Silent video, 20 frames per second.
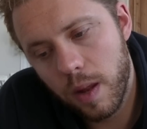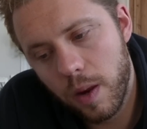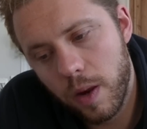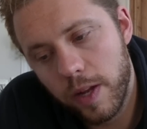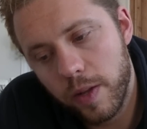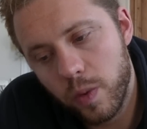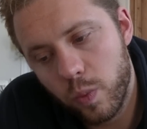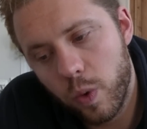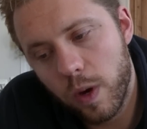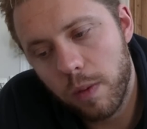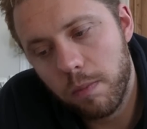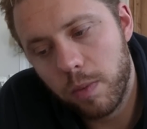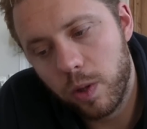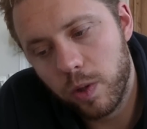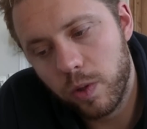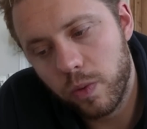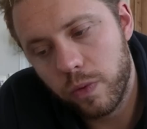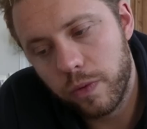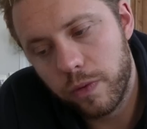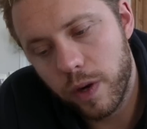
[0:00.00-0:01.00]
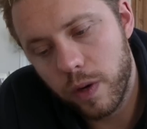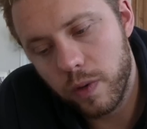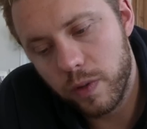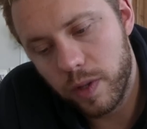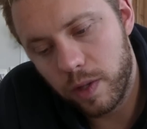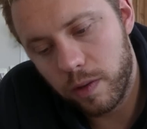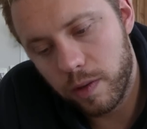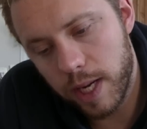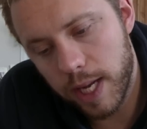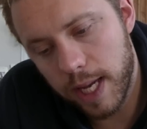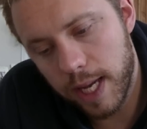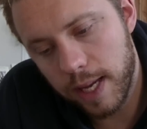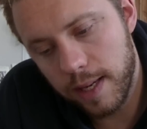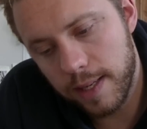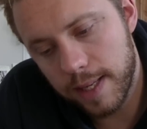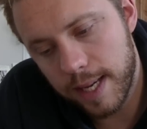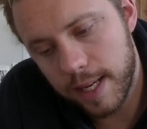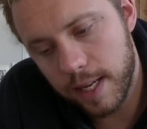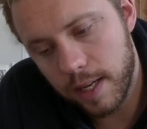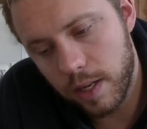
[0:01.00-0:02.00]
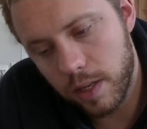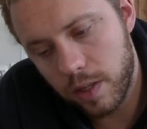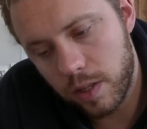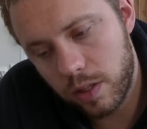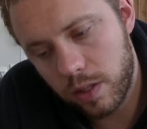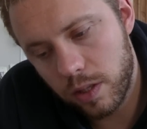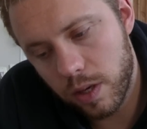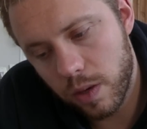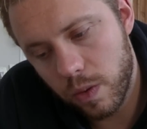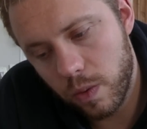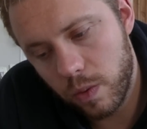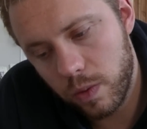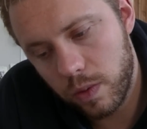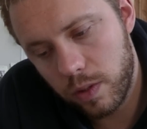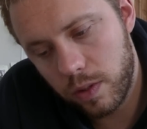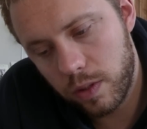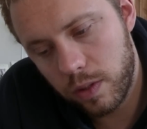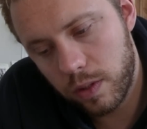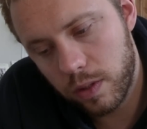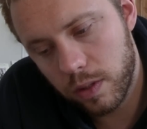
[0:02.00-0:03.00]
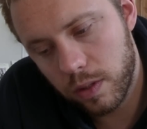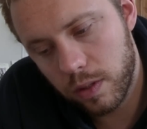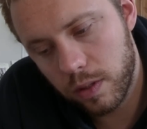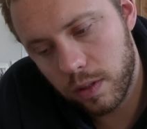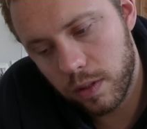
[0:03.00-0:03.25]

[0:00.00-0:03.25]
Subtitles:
One model throws the grenade, and in Assault,